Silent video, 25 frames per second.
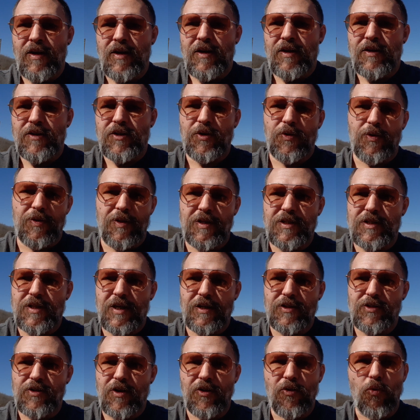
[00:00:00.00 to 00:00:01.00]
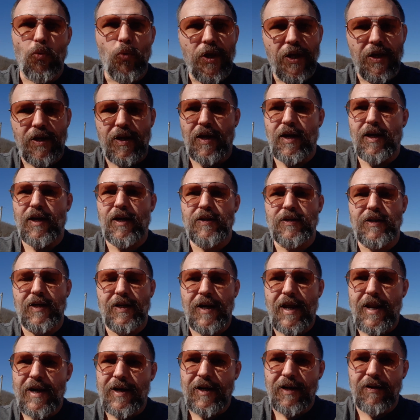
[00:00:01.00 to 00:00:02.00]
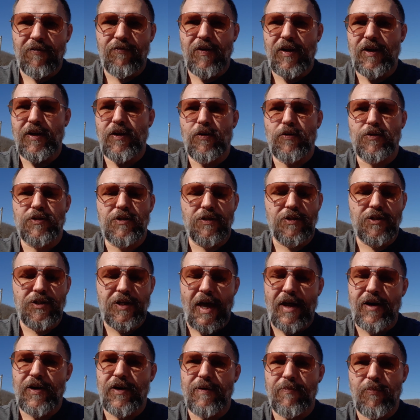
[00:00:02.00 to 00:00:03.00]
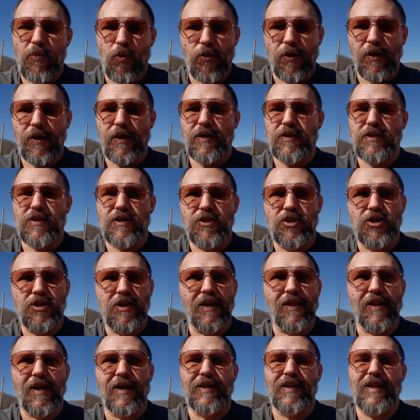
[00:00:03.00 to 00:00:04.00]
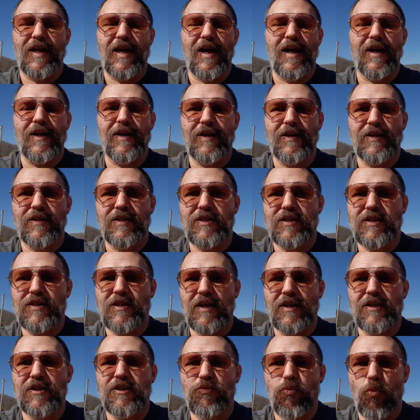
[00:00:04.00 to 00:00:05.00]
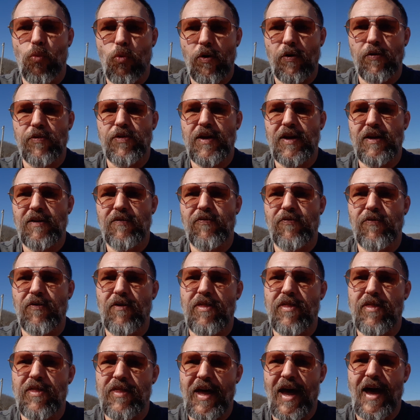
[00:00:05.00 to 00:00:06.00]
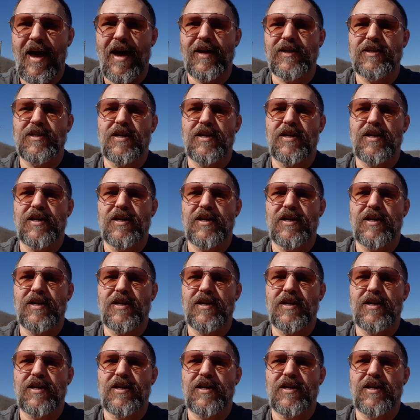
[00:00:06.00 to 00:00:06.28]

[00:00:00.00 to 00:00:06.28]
doing these things on the weekend and editing videos on Saturday mornings and shit like that. It's worth it for that.